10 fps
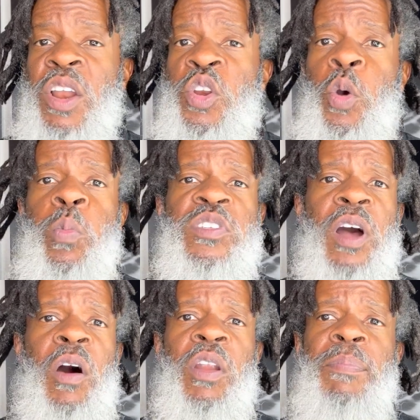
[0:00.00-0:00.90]
Newton was
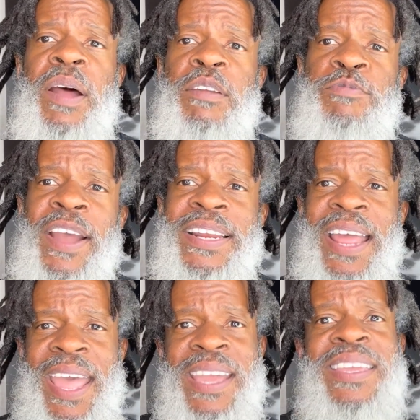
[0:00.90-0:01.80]
all about the fact that,
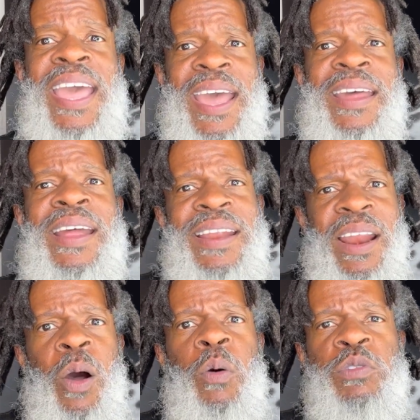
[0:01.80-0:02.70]
hey, yeah, that
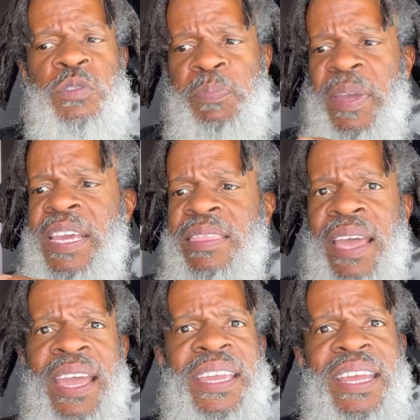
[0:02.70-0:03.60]
whole speed
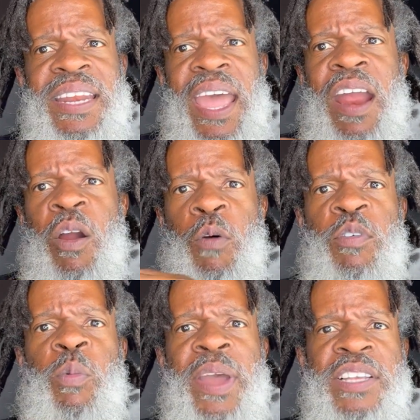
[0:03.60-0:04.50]
thing and getting the air
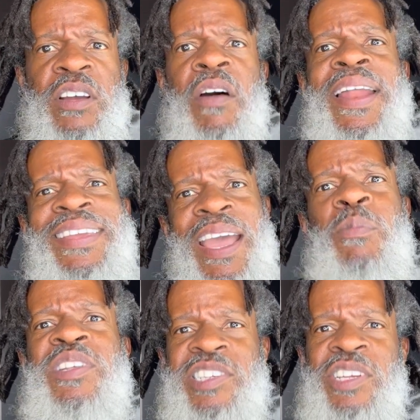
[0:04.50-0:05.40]
over the wings, all that, yeah,
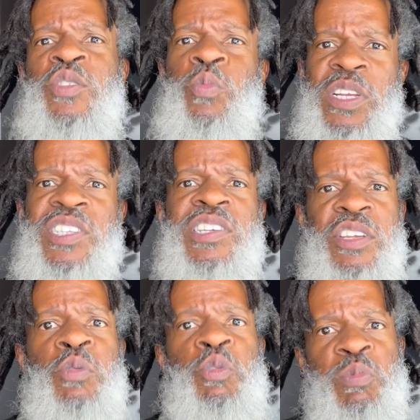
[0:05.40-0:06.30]
we see you, we see
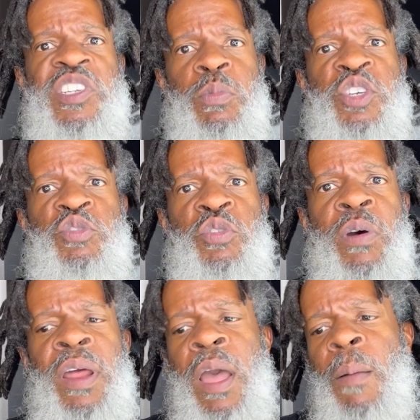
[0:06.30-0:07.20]
you, we see what you're
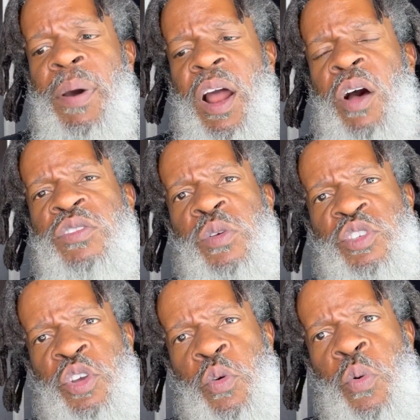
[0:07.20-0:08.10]
doing. But also,
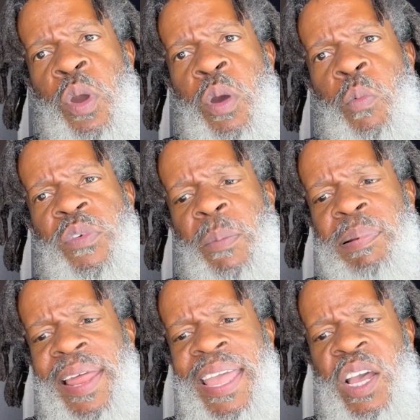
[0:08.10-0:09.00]
too, when the
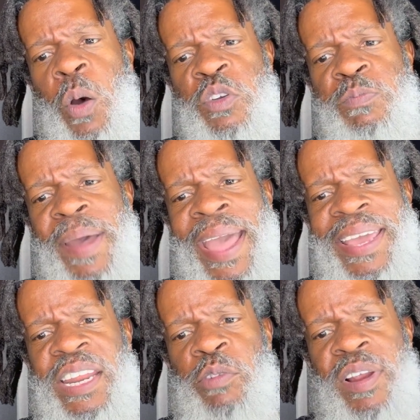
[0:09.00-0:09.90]
plane goes back
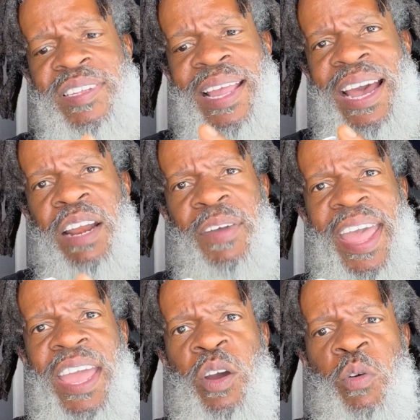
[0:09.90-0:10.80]
and it creates that kind of
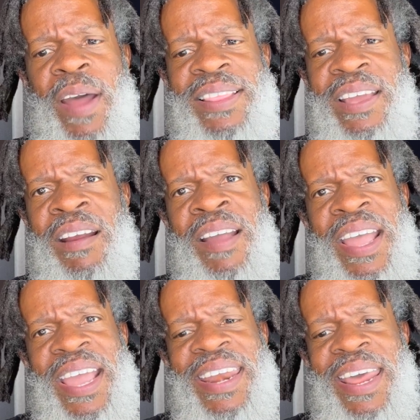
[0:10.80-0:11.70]
angle right there,
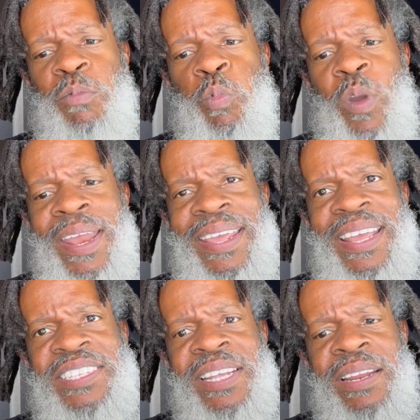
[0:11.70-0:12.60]
and that wind
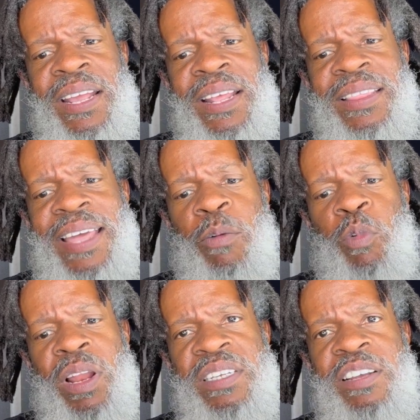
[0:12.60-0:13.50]
hits it, that
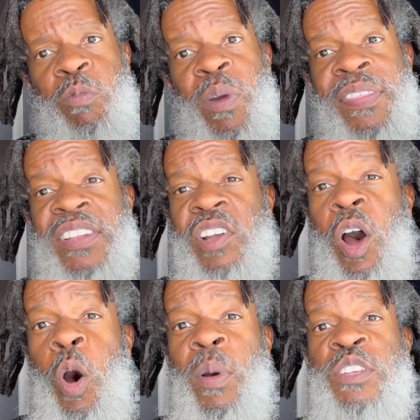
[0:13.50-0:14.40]
relative wind that's
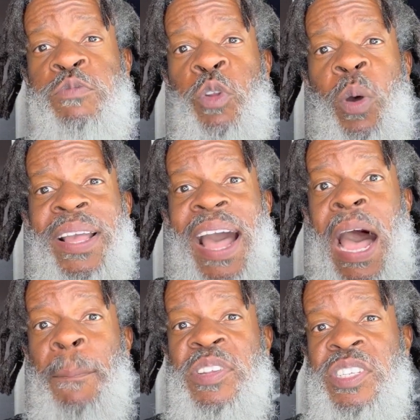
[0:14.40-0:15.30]
always flowing
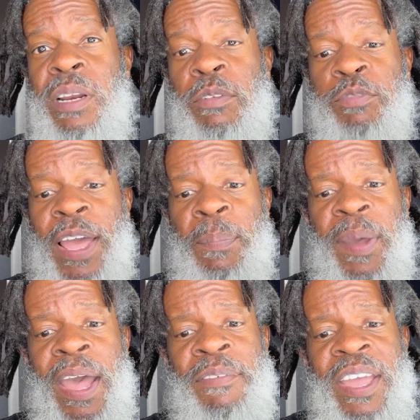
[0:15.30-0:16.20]
opposite of the flight
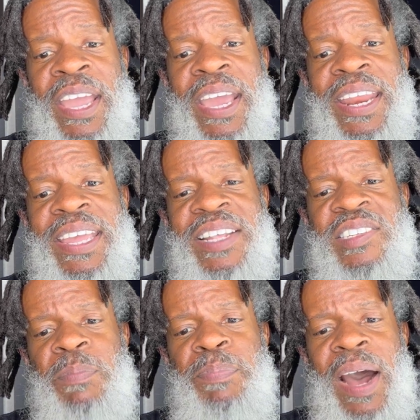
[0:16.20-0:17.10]
path and it hits
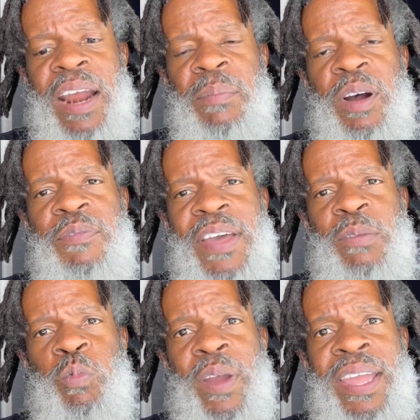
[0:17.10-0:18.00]
the bottom of
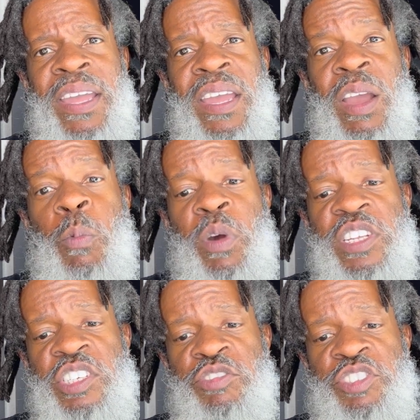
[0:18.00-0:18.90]
that wing, what
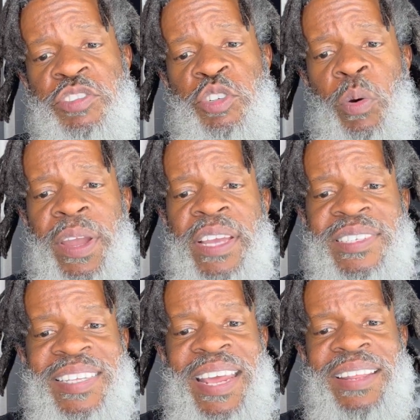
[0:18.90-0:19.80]
it's doing is
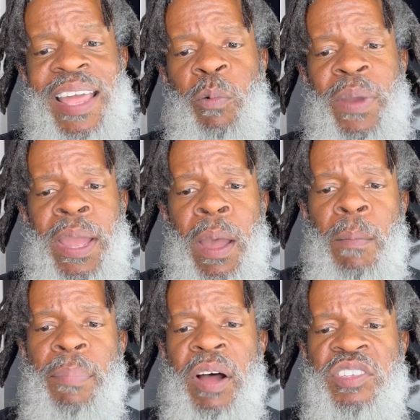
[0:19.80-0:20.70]
it's hitting that wing,
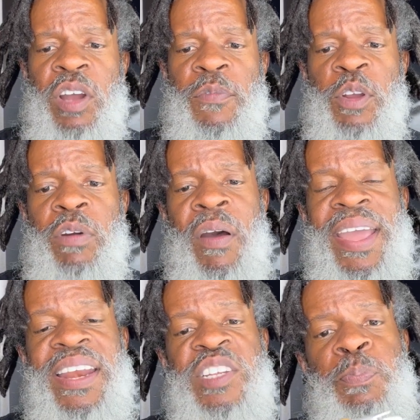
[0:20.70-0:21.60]
bouncing off the ground,
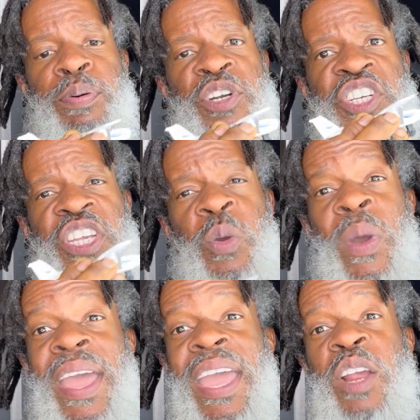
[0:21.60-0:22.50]
and it's pushing you
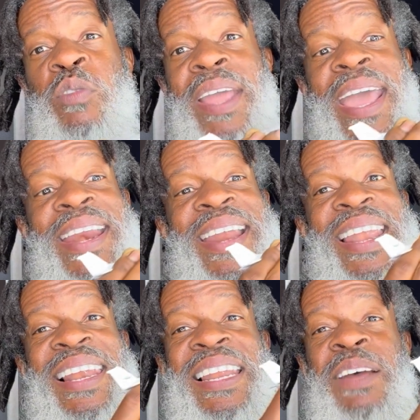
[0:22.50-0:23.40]
and creating
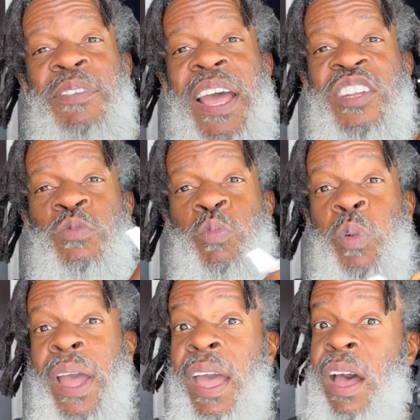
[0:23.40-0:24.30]
that lift as
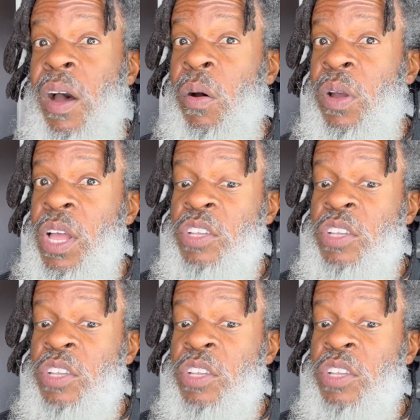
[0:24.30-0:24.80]
well.